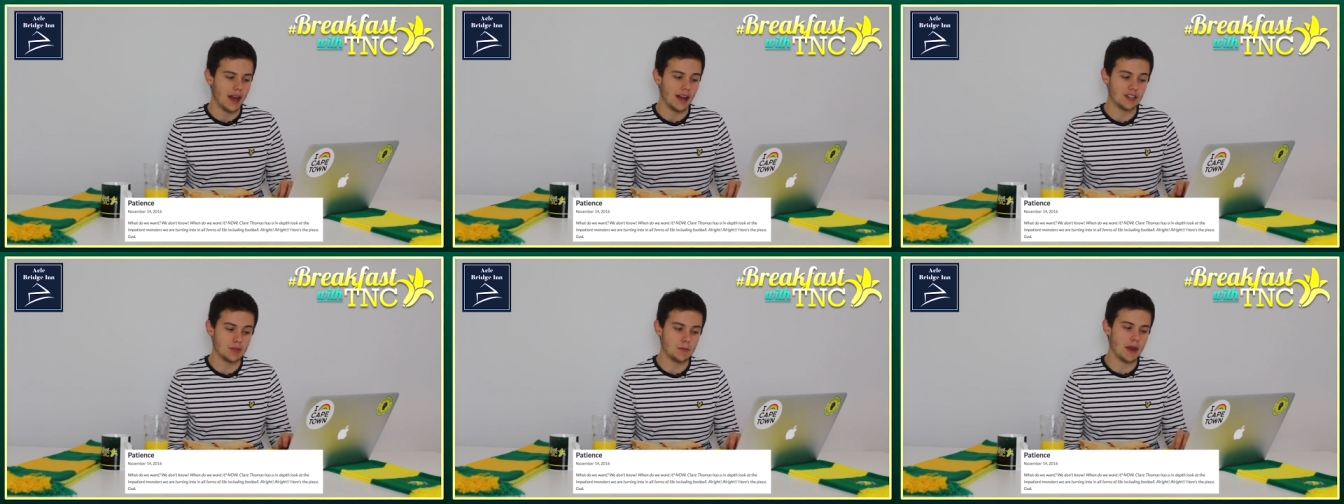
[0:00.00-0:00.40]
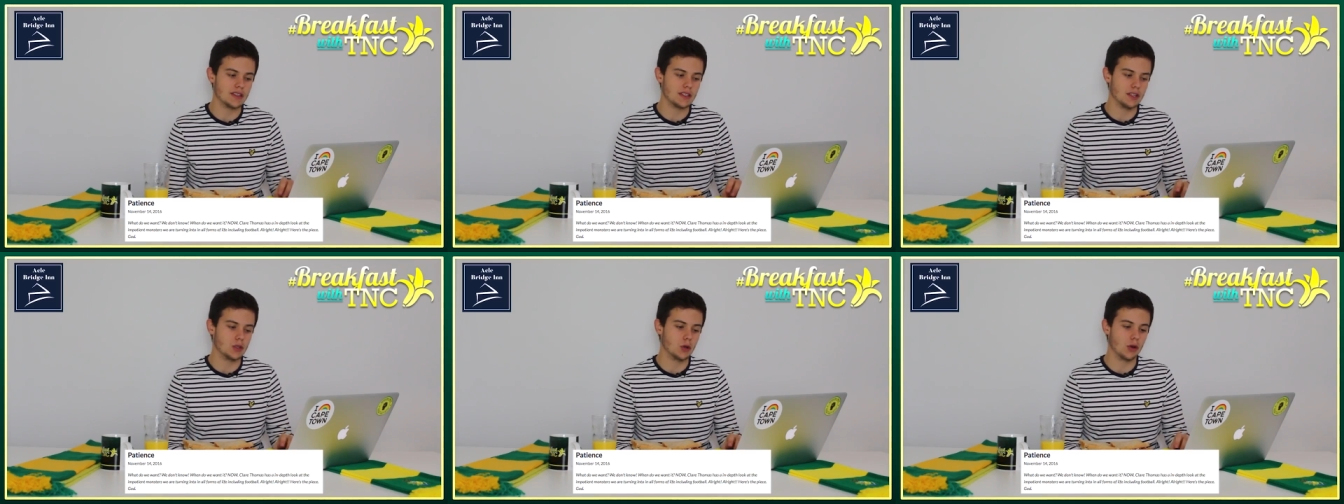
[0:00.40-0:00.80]
And she's
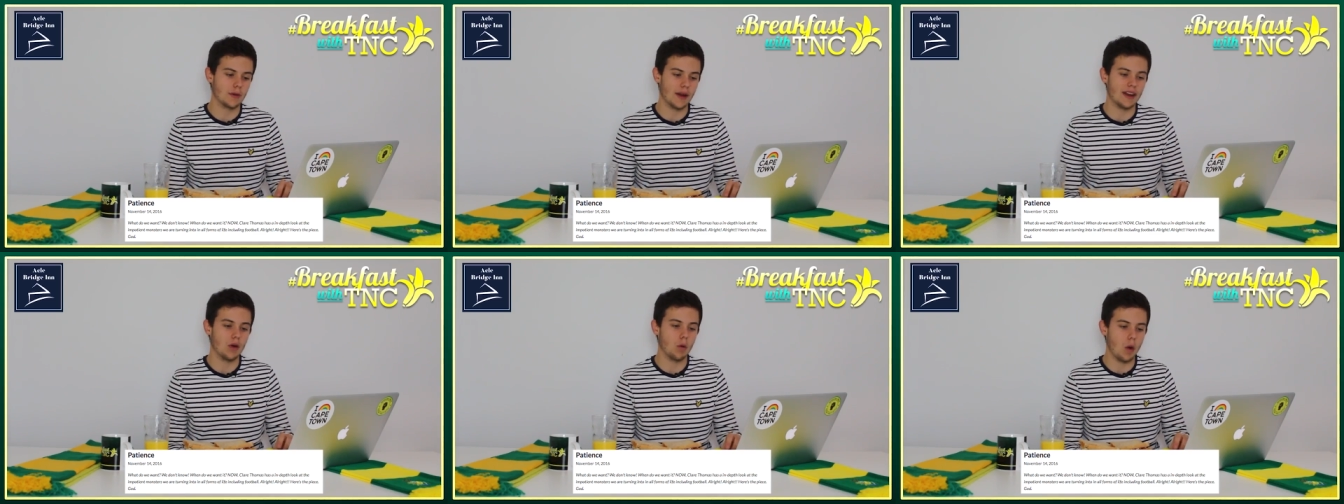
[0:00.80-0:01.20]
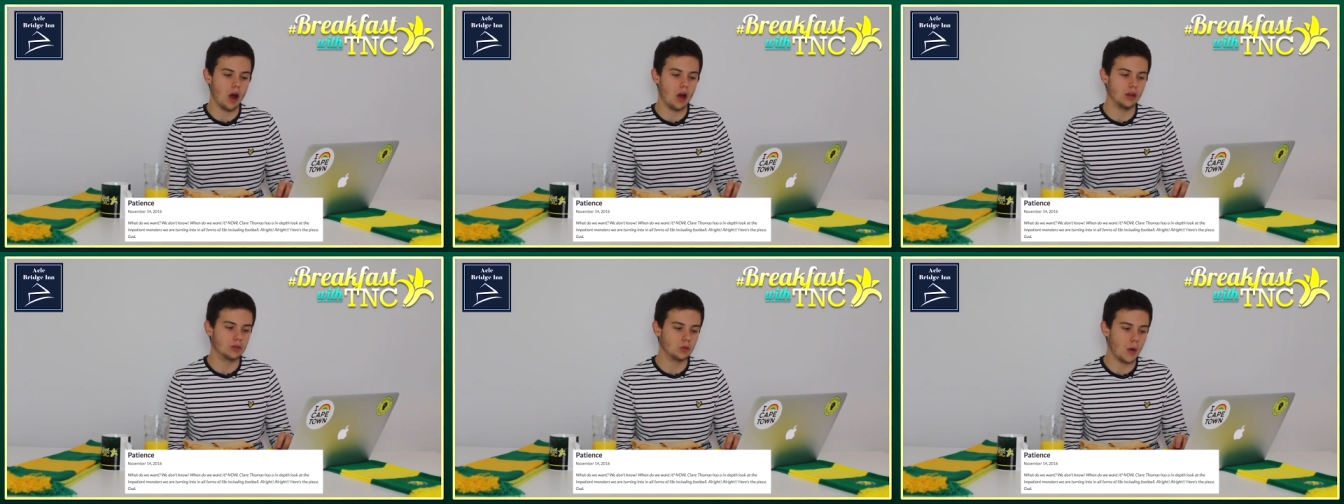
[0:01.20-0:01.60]
basically talking about in a
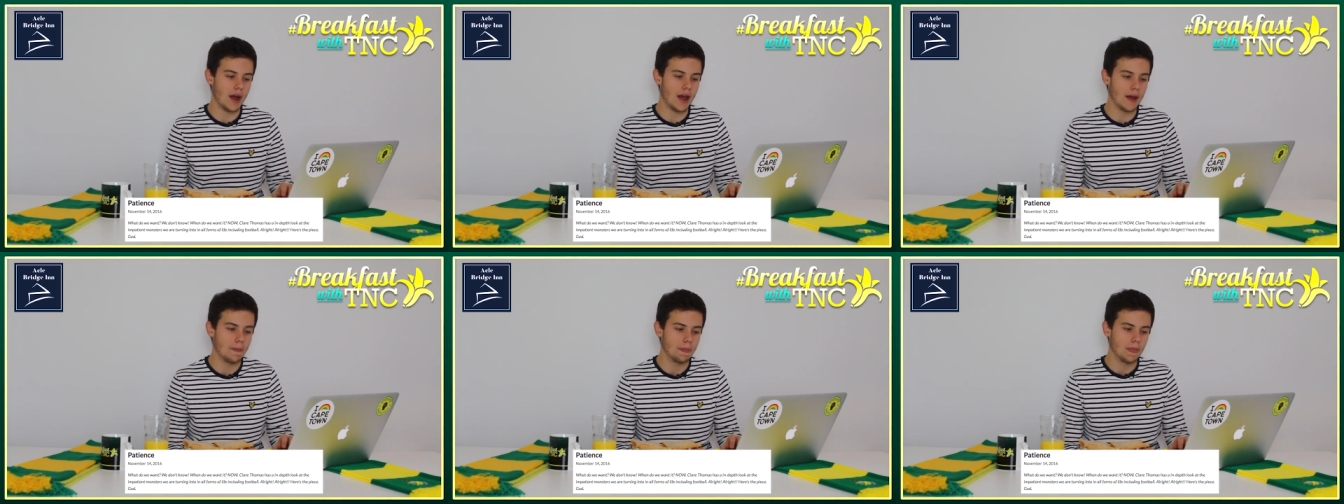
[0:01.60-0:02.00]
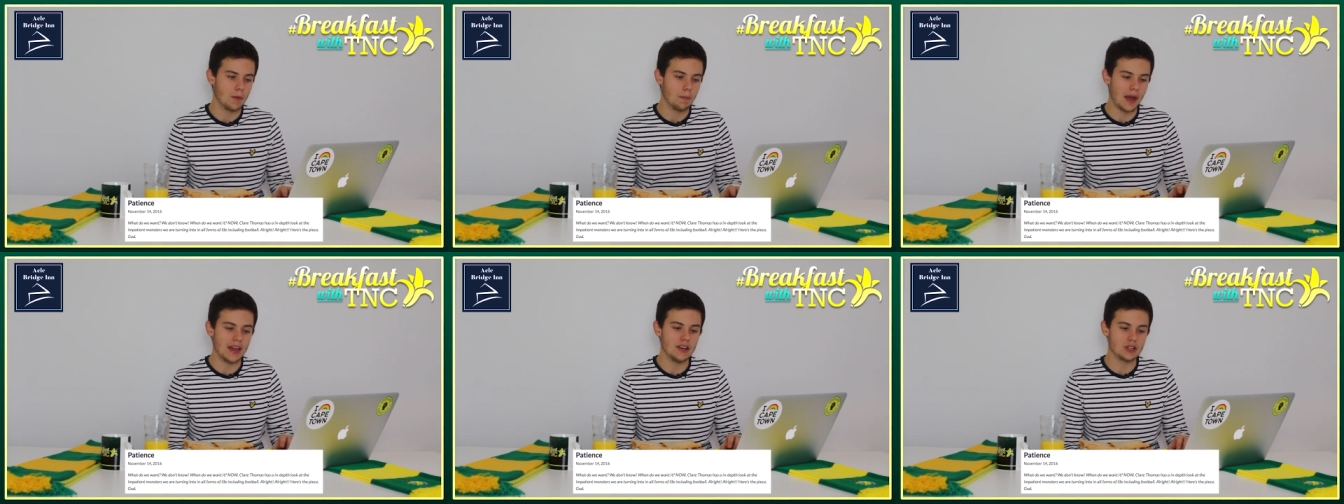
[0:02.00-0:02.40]
world where
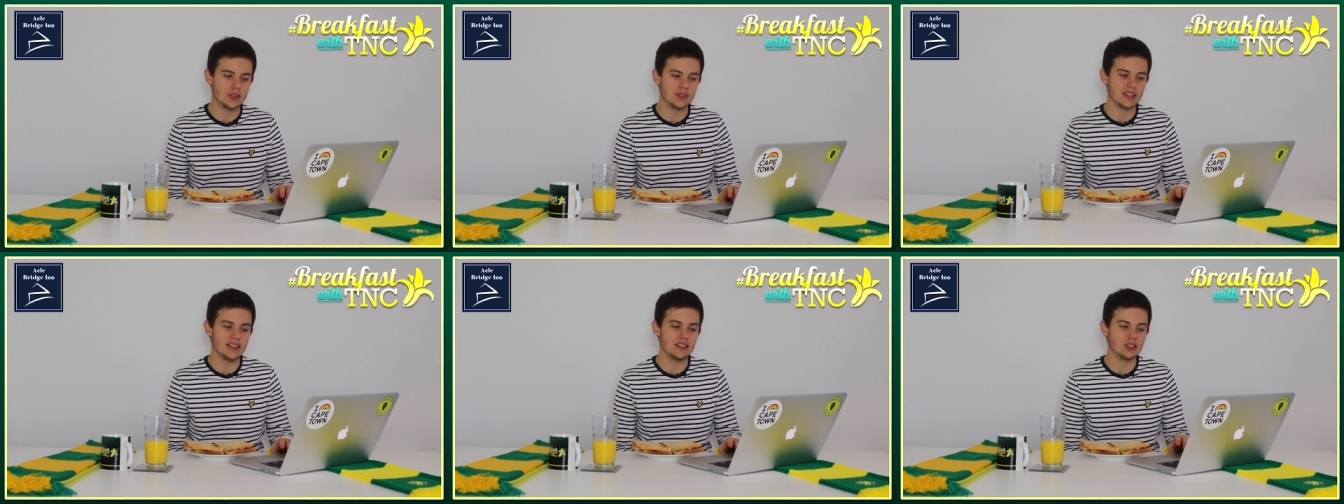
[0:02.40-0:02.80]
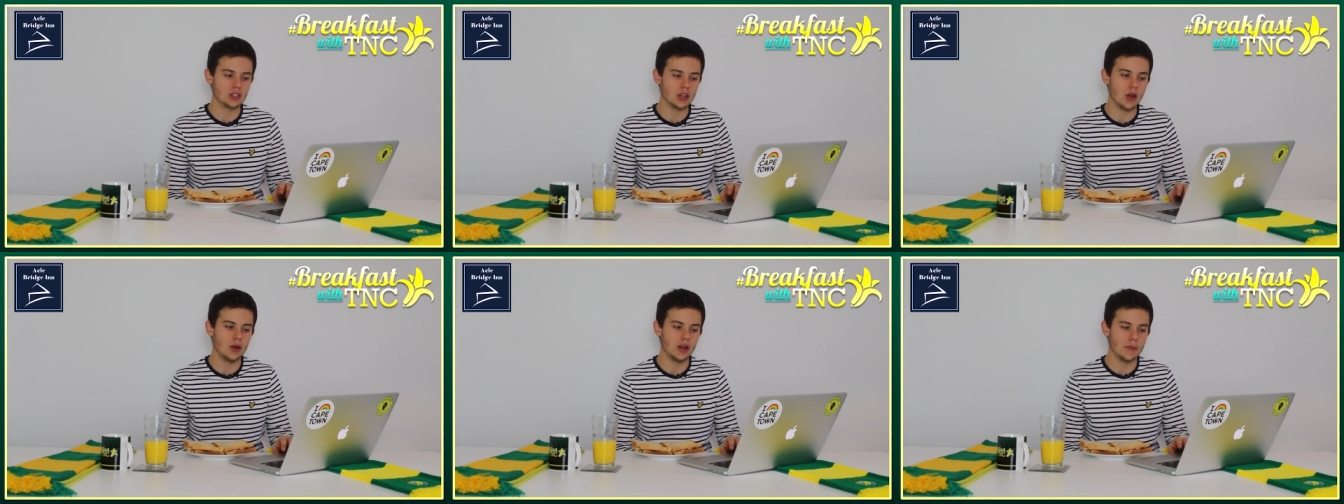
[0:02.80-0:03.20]
patience is
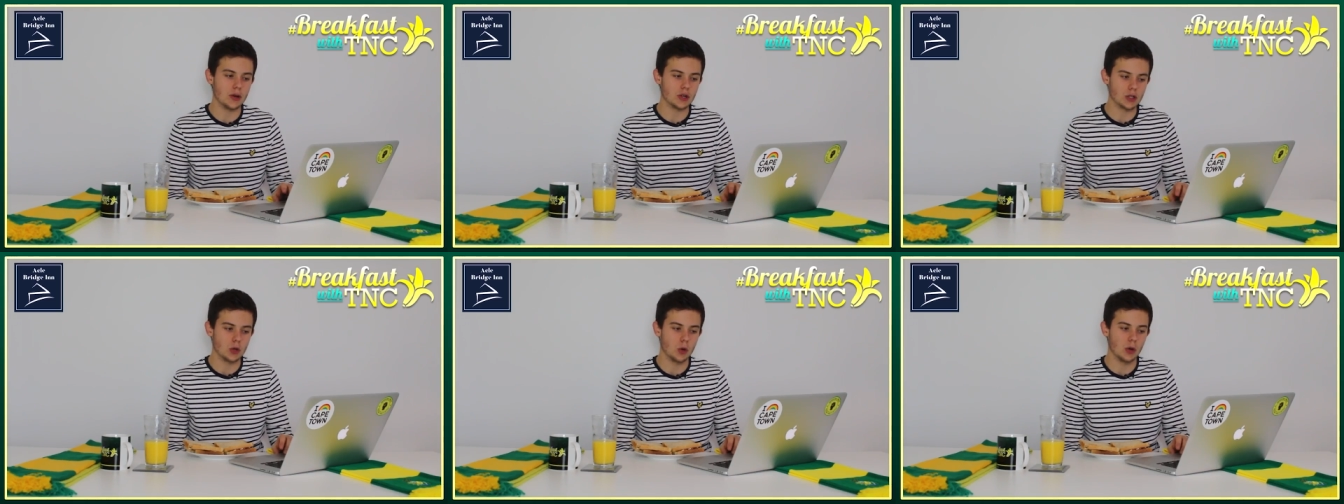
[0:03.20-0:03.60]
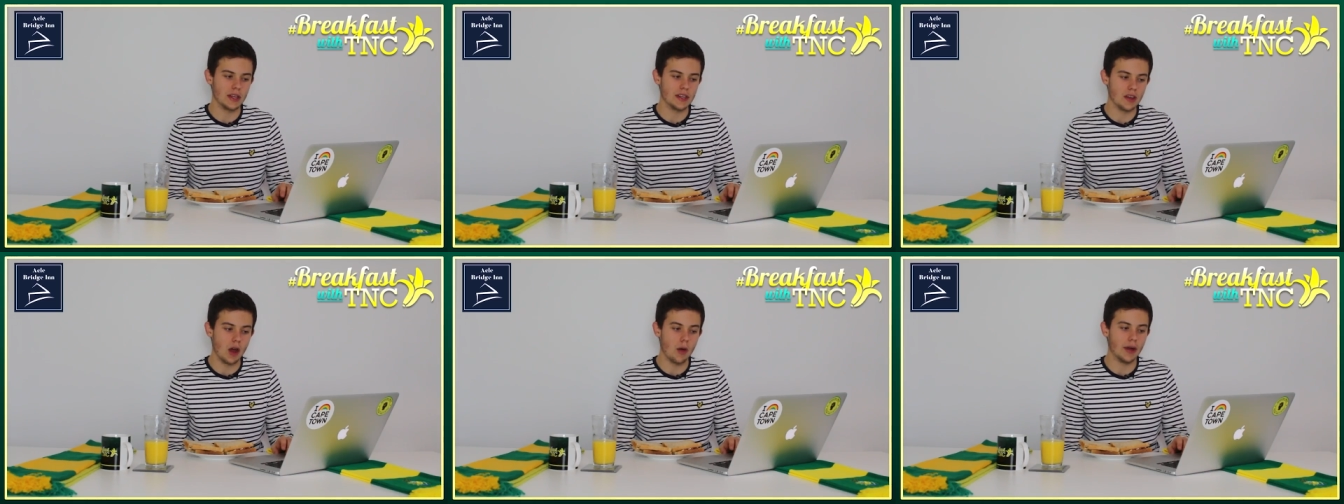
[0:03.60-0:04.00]
slowly but
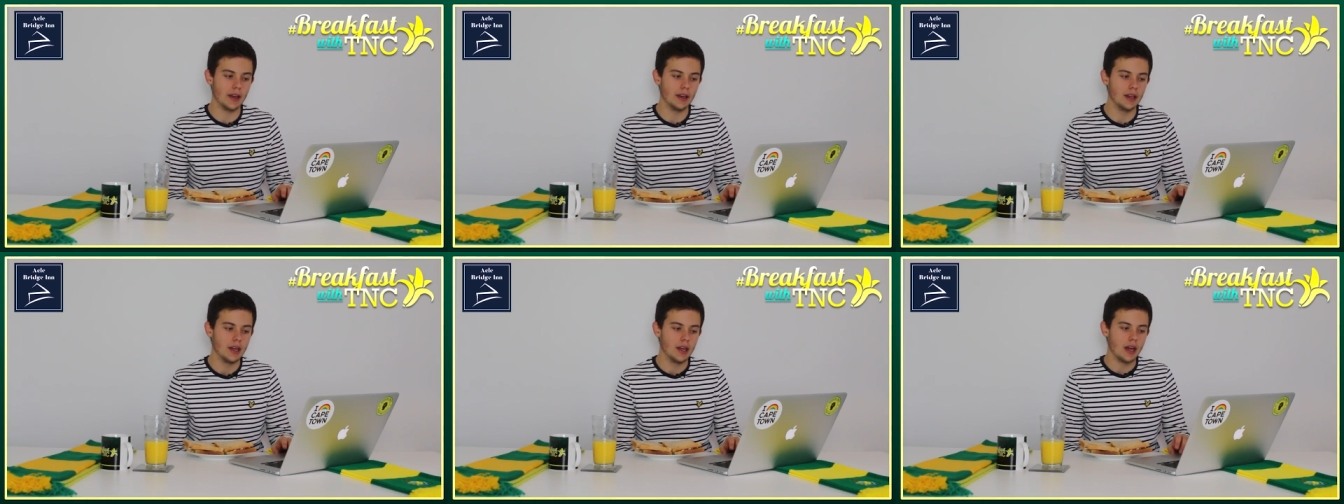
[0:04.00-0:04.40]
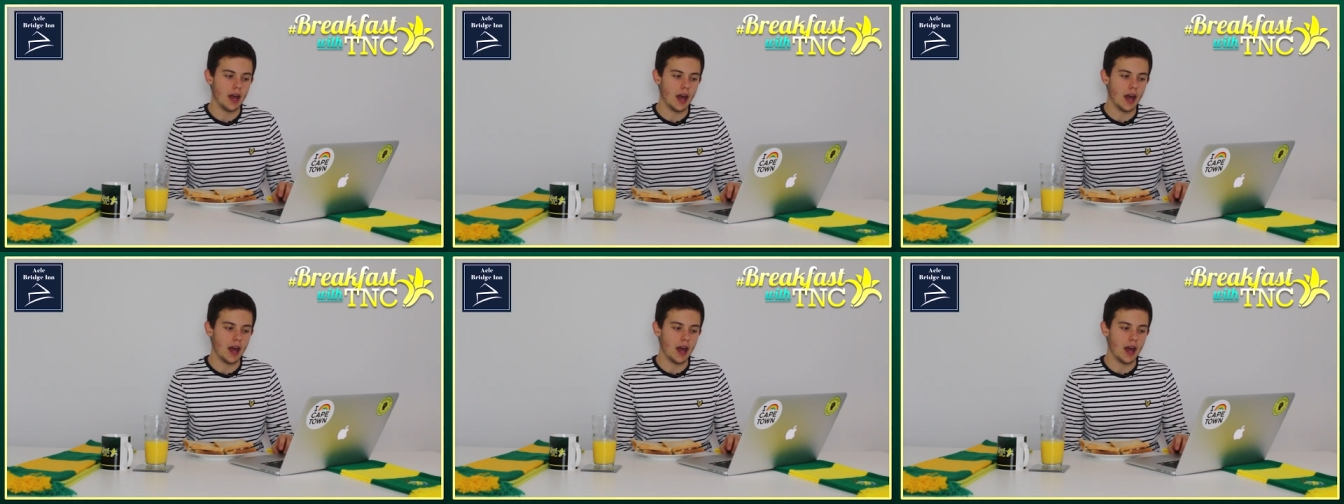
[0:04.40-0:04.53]
surely going,